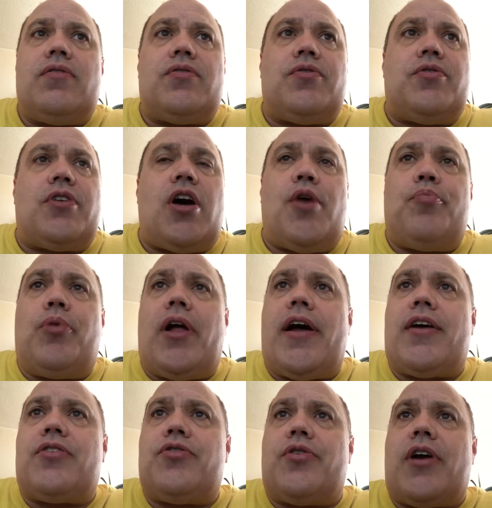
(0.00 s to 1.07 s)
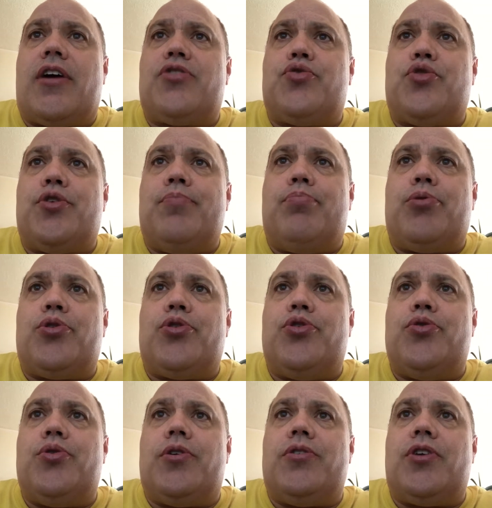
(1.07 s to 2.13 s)
So they're not black, they're actually
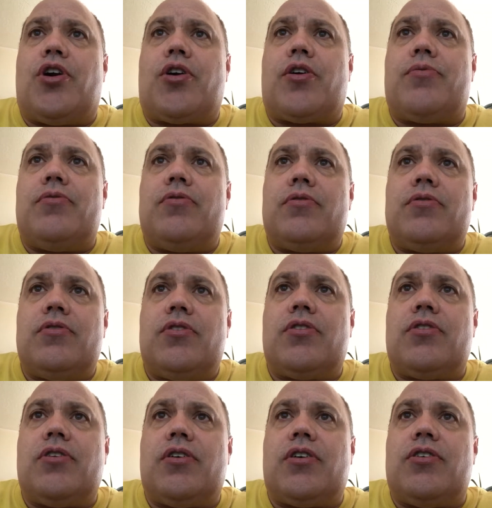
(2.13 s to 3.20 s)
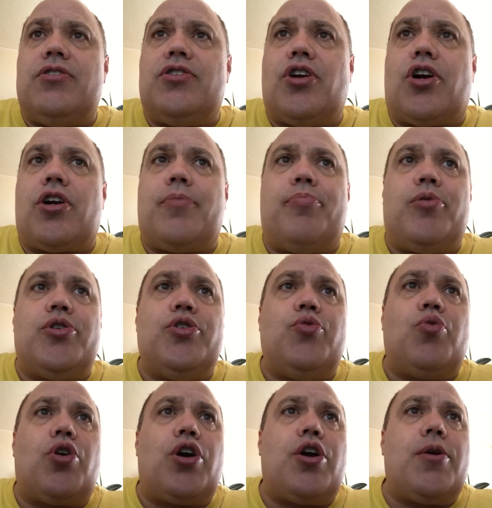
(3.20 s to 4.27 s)
blue, look like a dark
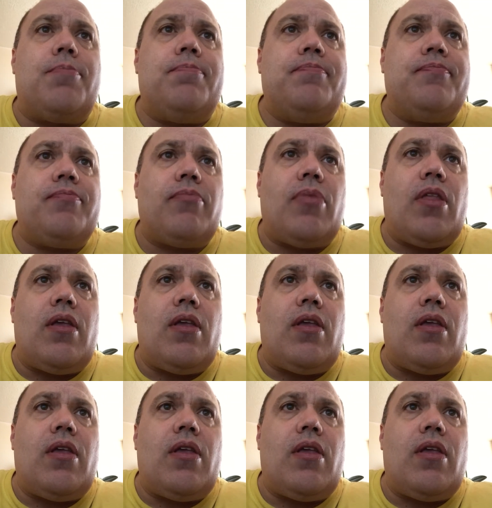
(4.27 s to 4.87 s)
blue worm.